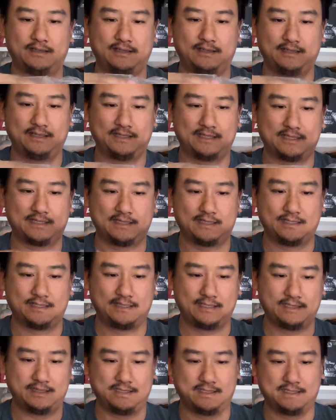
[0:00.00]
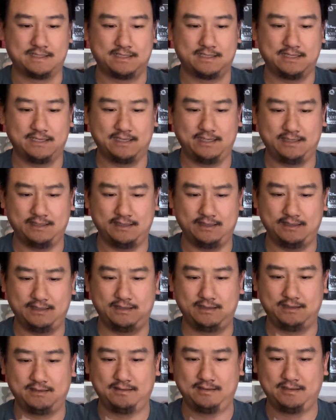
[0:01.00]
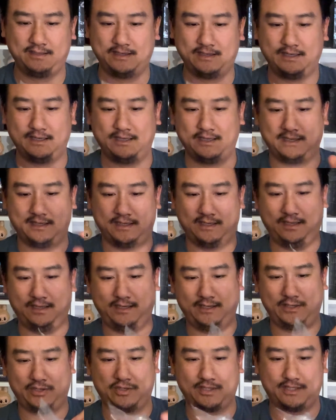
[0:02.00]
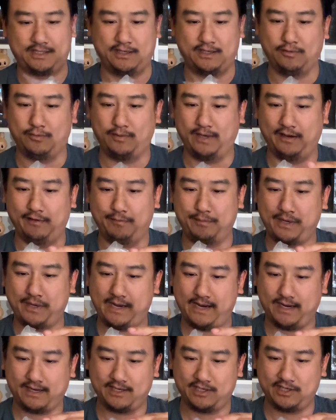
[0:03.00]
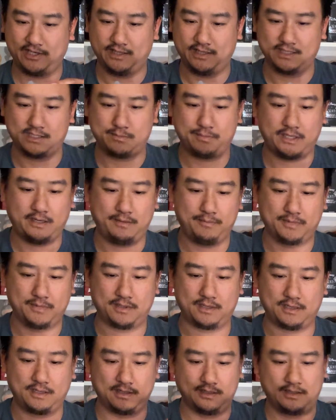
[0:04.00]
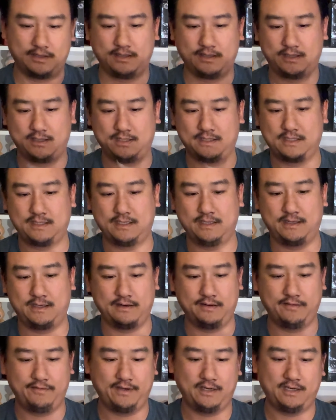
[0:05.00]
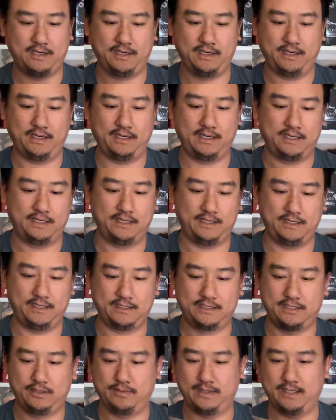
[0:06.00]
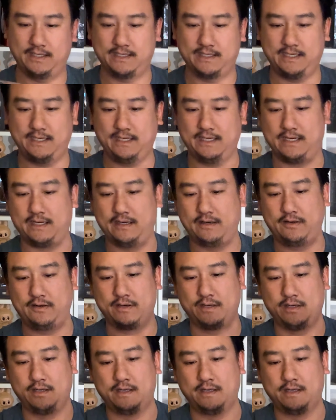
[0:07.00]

it's like a interesting way of packaging this POPMART. Not a very easy way to take out.